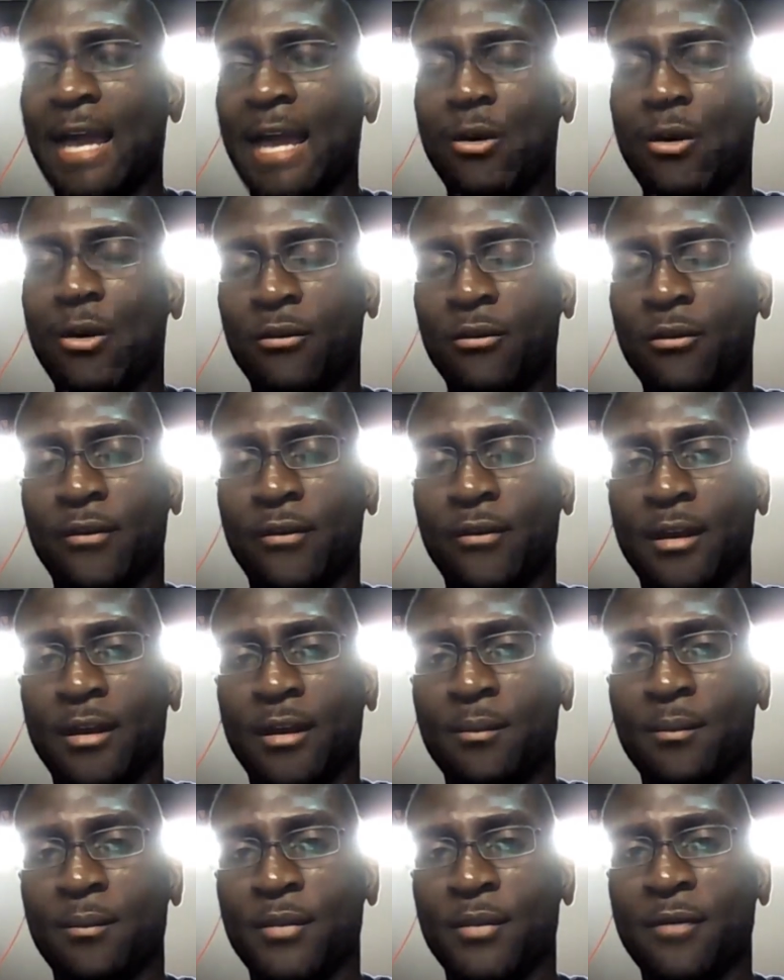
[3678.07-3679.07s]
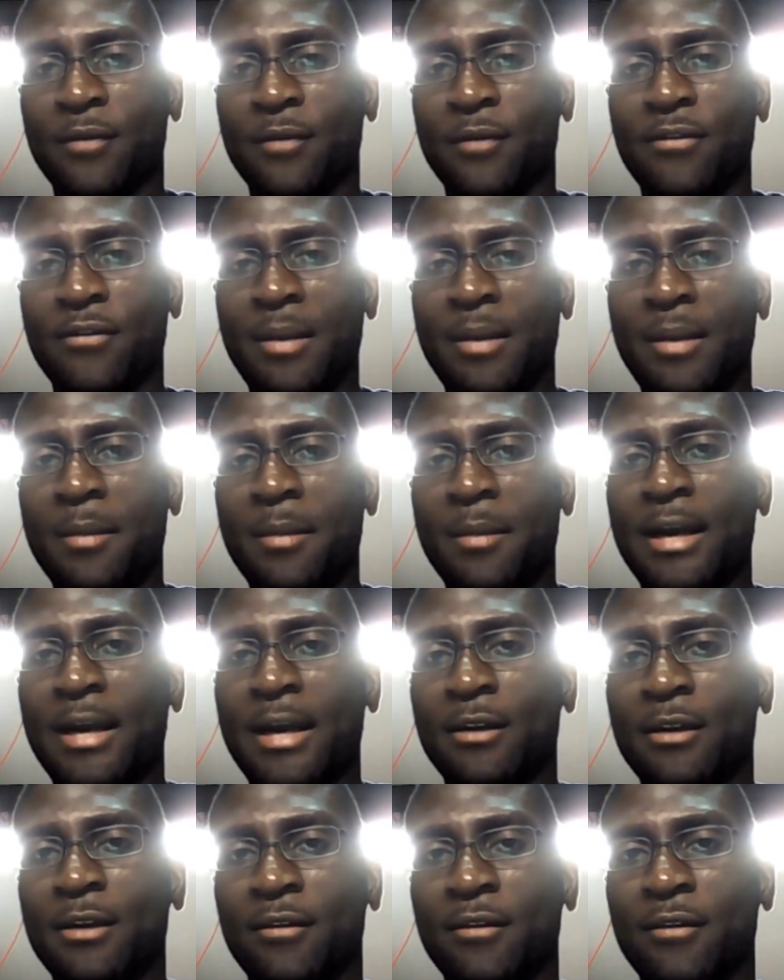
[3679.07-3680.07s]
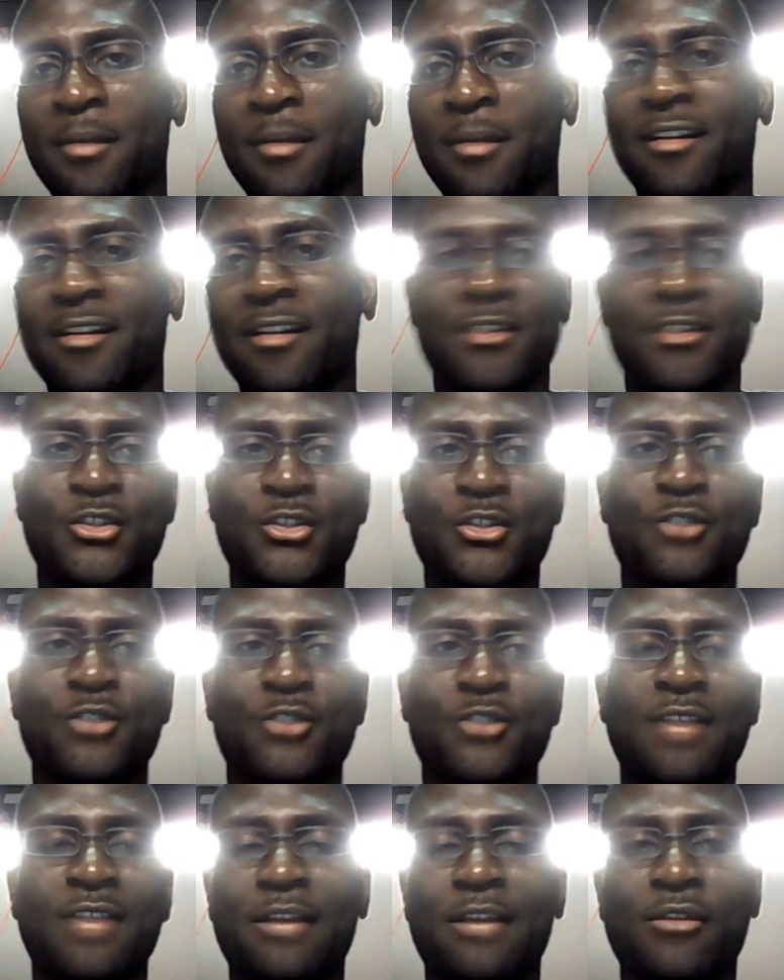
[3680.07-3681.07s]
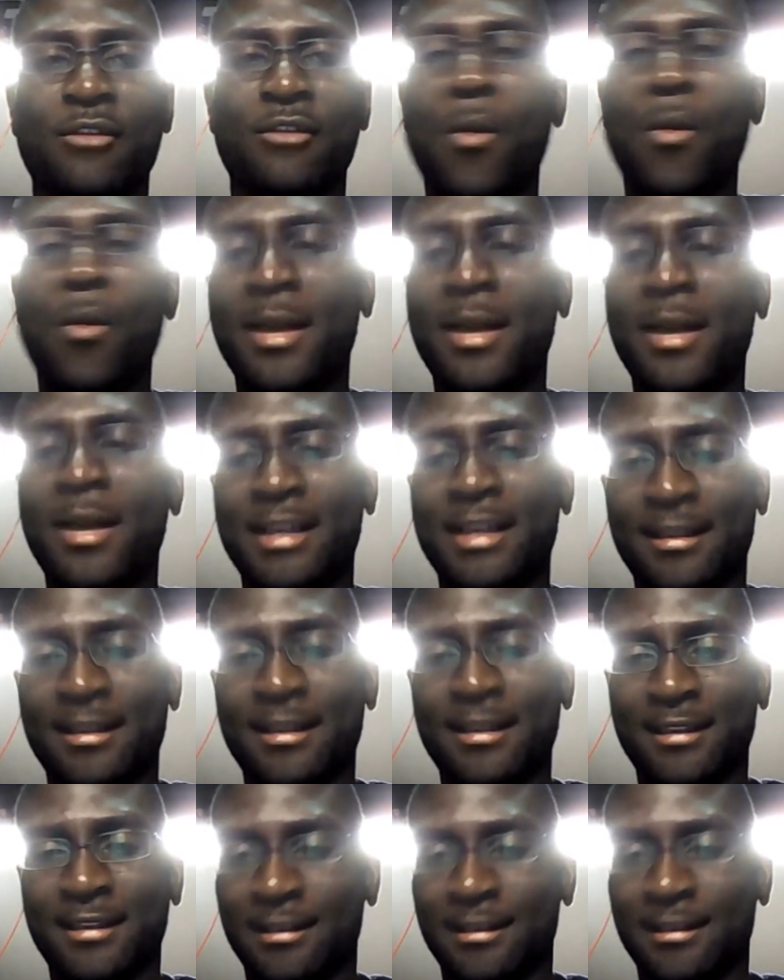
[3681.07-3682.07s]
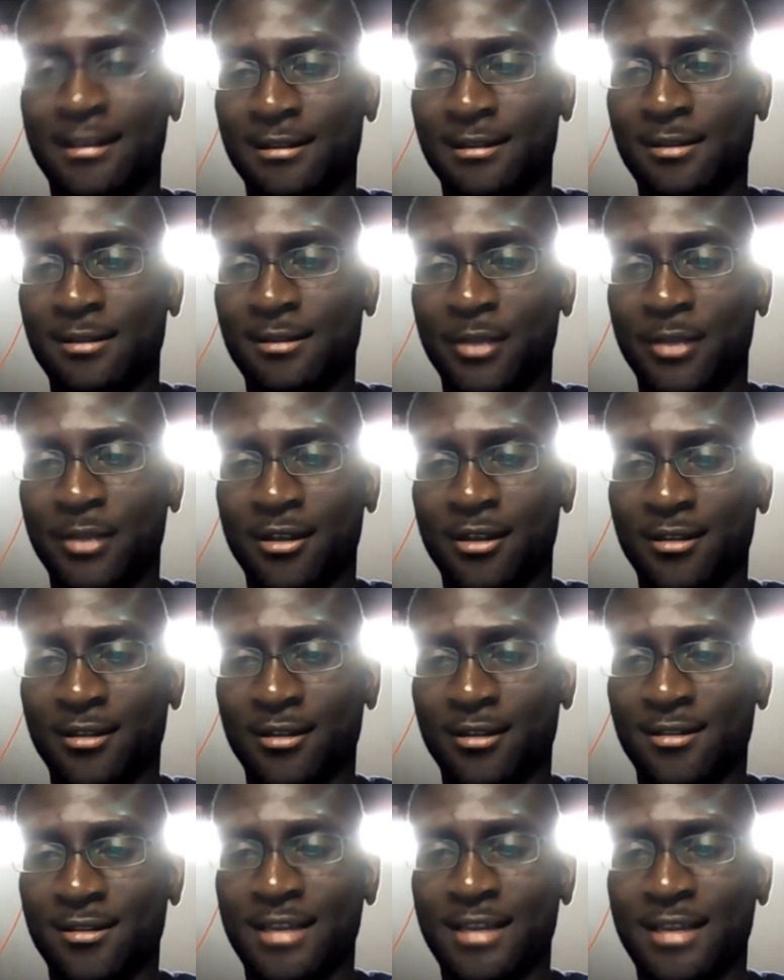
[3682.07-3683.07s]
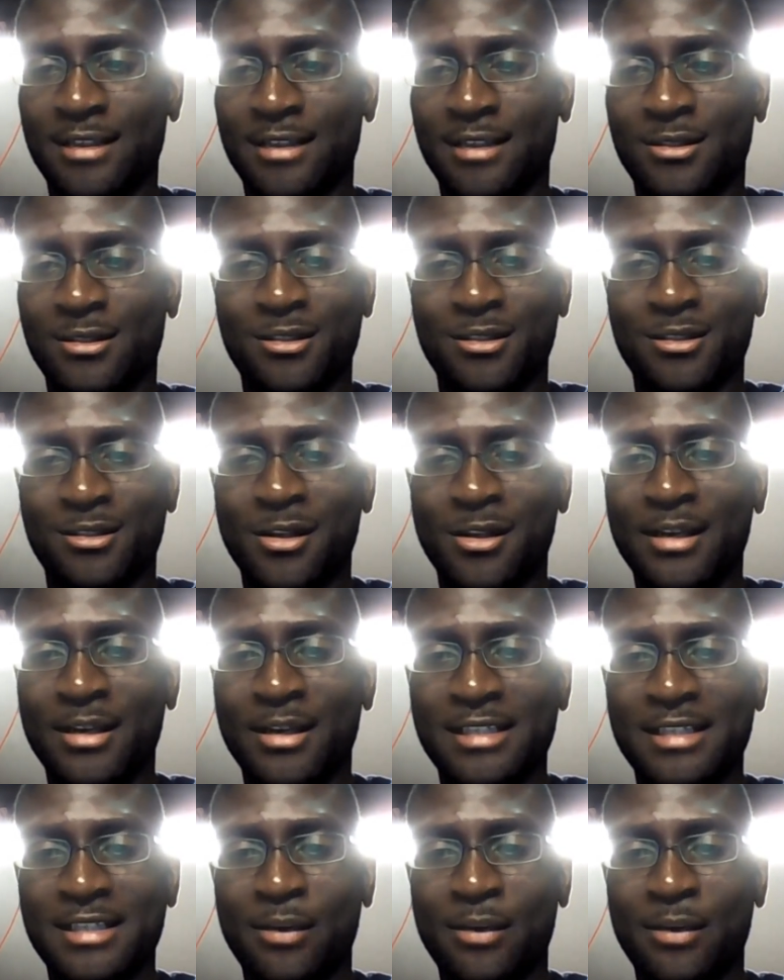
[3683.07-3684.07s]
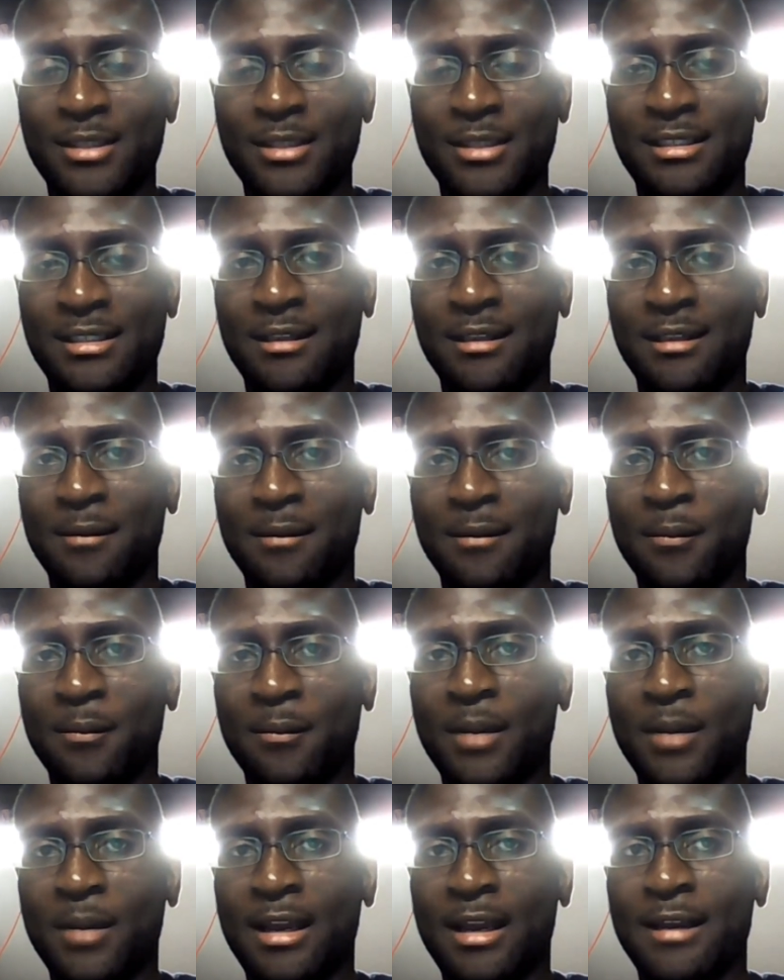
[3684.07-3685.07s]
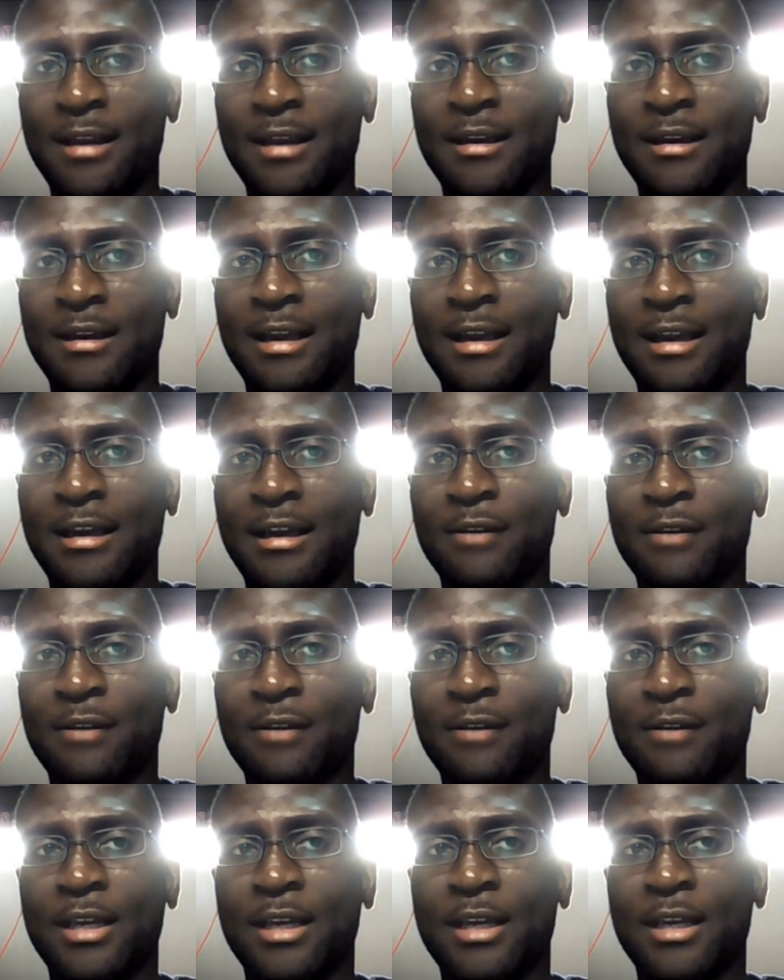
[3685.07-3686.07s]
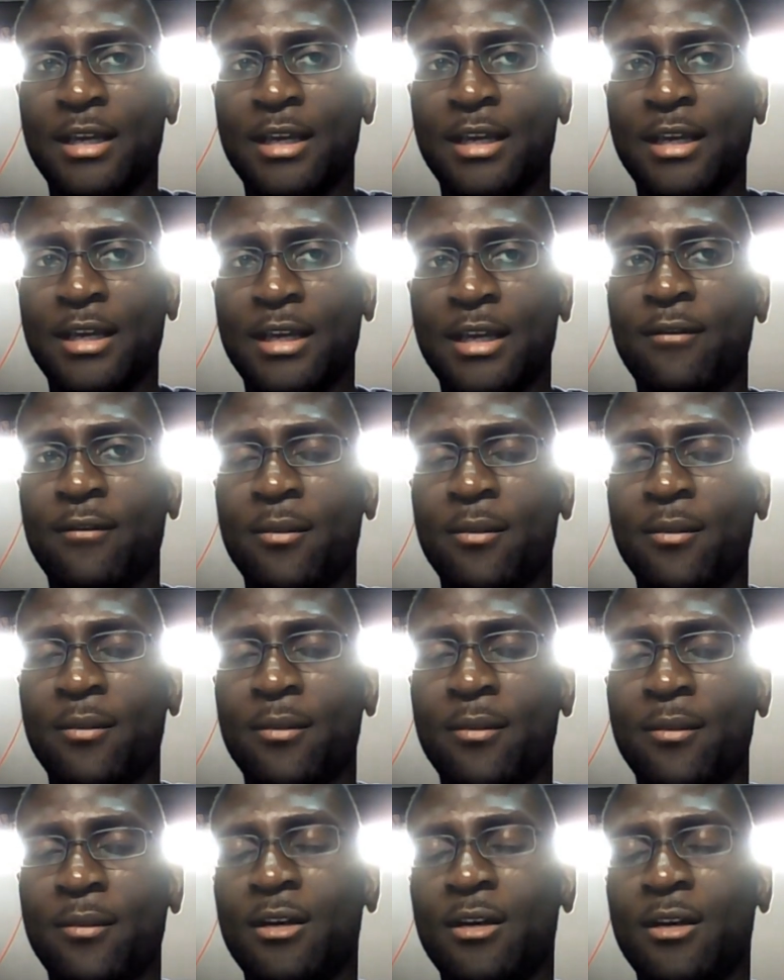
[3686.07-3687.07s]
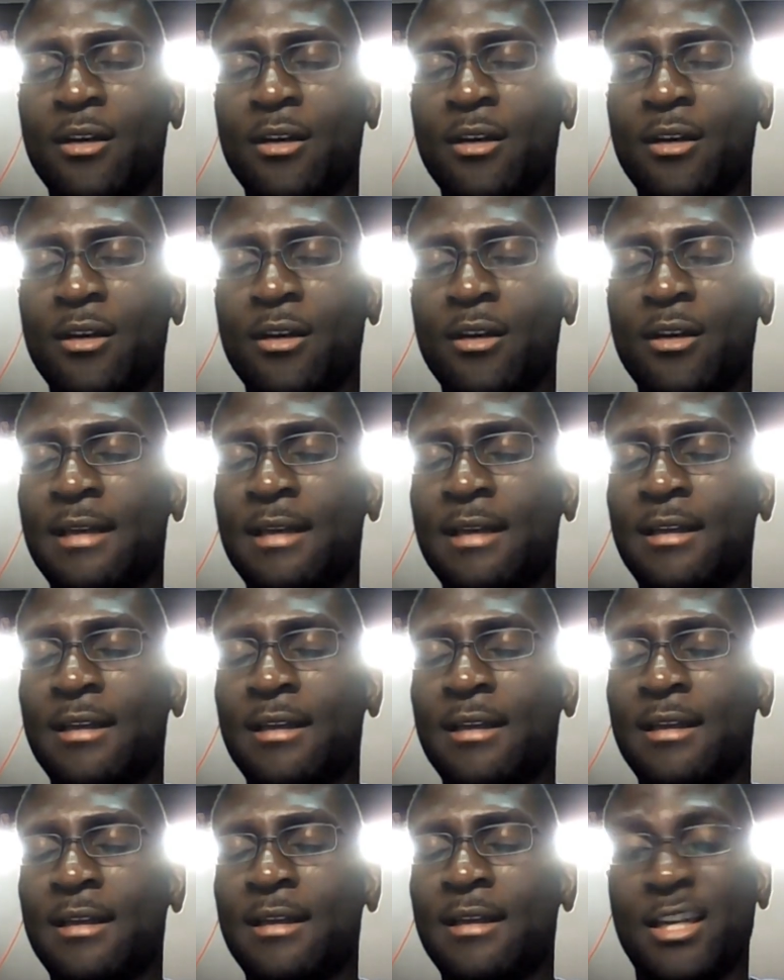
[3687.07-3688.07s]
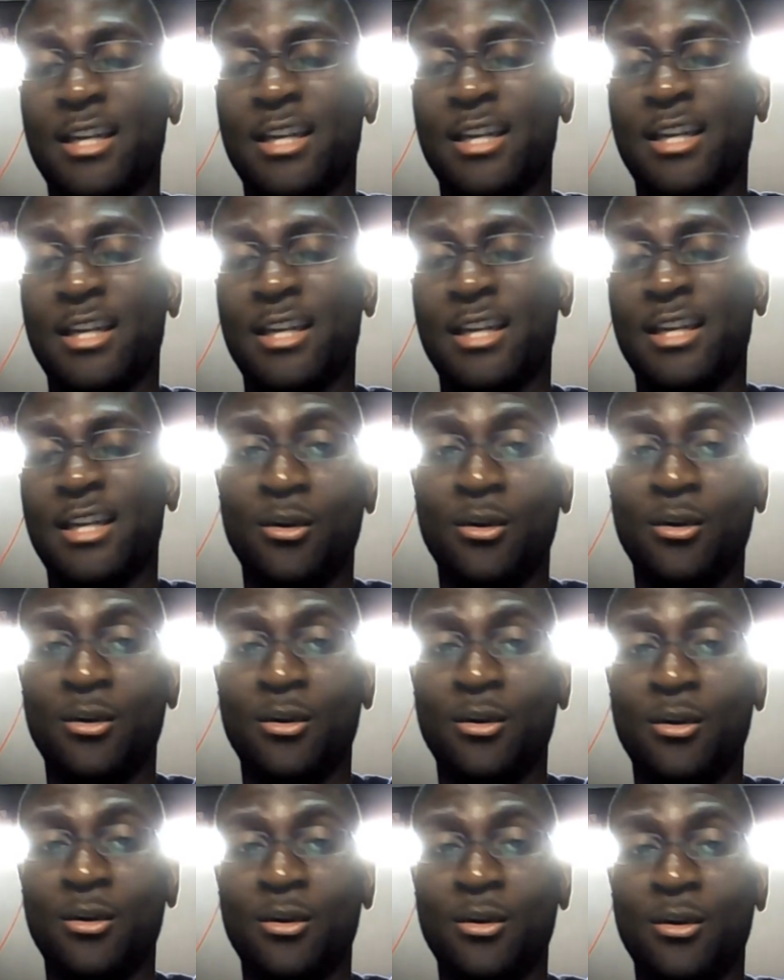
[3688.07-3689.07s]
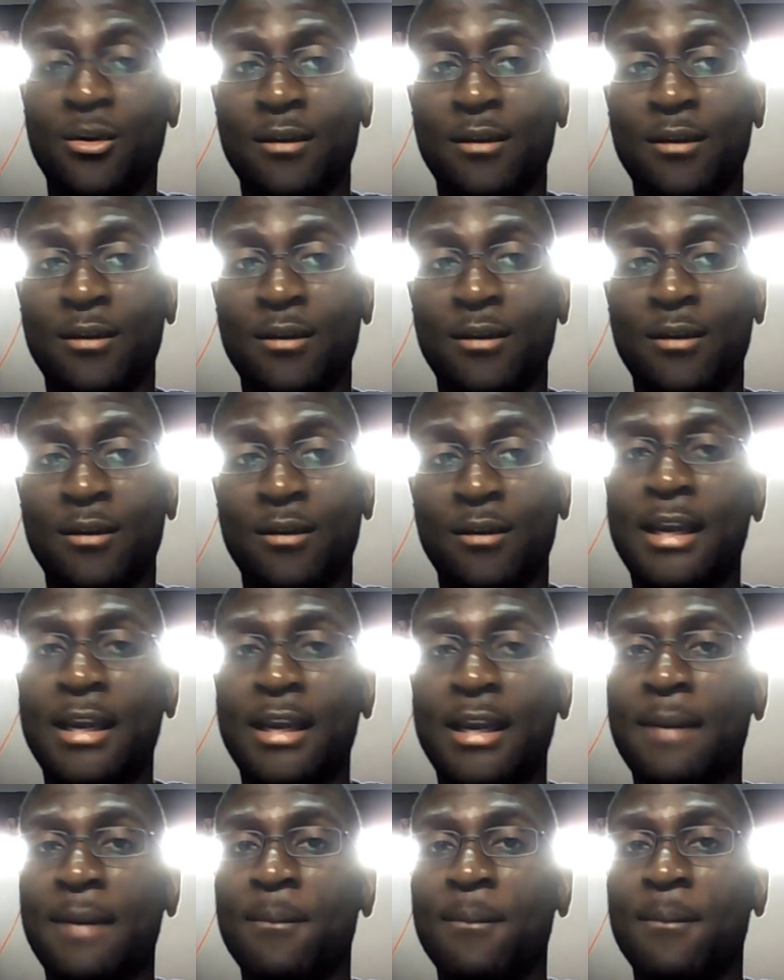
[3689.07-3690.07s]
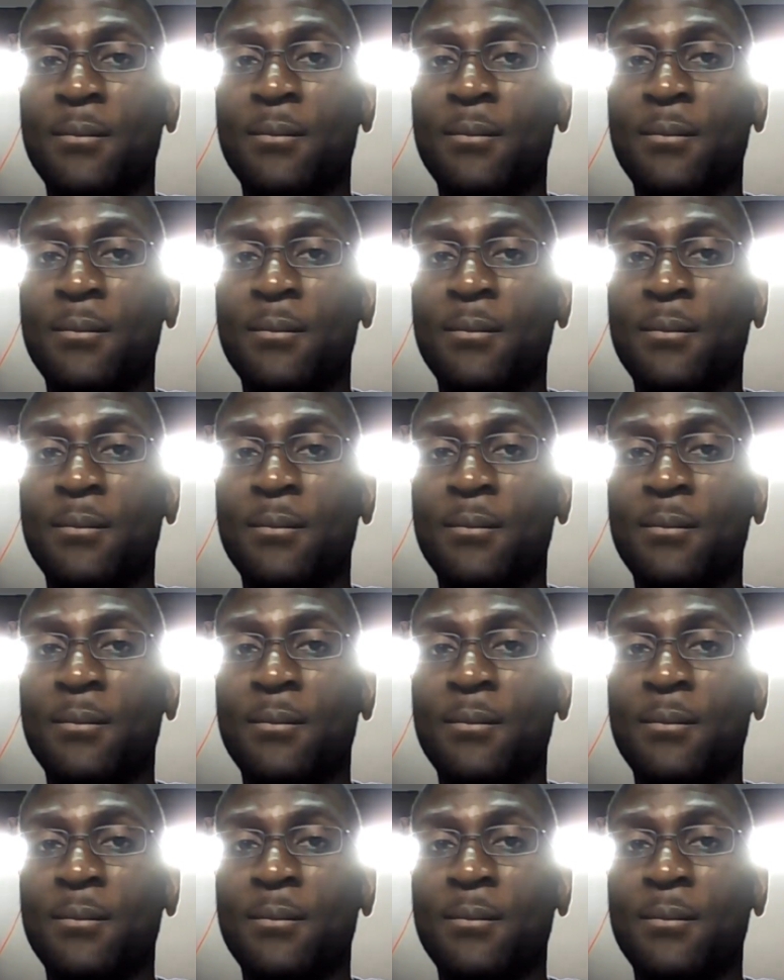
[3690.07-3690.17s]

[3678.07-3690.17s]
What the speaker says: get out of the frame of mind of Americans just like throw money at things because that's how we see them. And I kind of took it as a way for me to go there and educate people on who I am